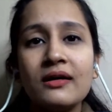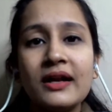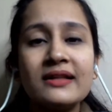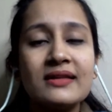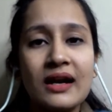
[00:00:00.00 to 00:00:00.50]

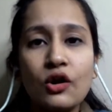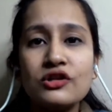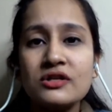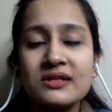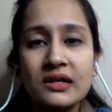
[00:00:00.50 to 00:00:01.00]
like there are
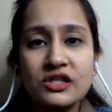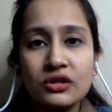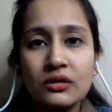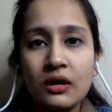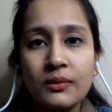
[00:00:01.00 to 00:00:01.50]
also such
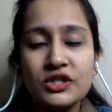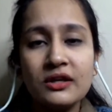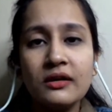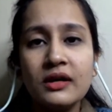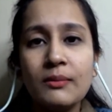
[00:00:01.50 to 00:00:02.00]

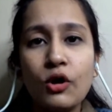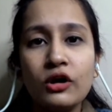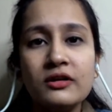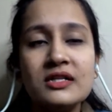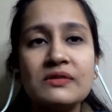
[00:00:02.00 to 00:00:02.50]
machine learning
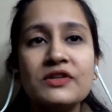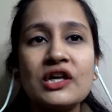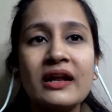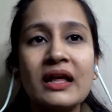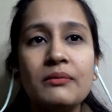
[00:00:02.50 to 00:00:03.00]
models which
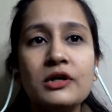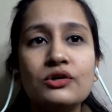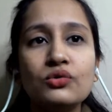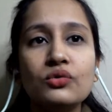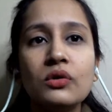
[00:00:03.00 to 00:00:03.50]
are able
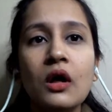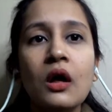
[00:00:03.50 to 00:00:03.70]
to